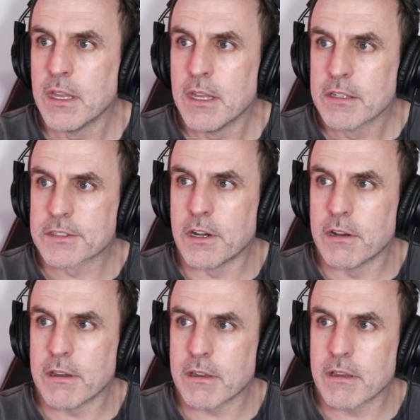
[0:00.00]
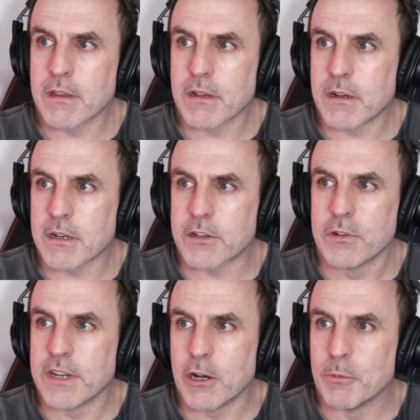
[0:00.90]
So I
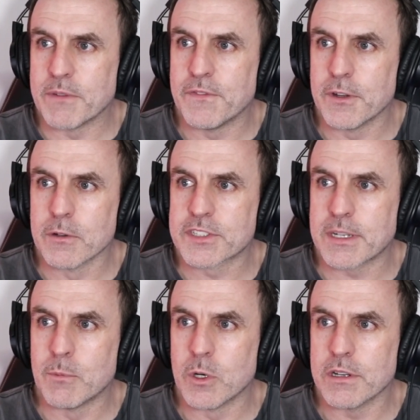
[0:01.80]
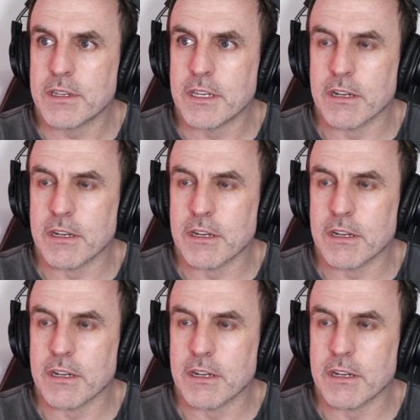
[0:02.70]
couldn't help but feel somewhat,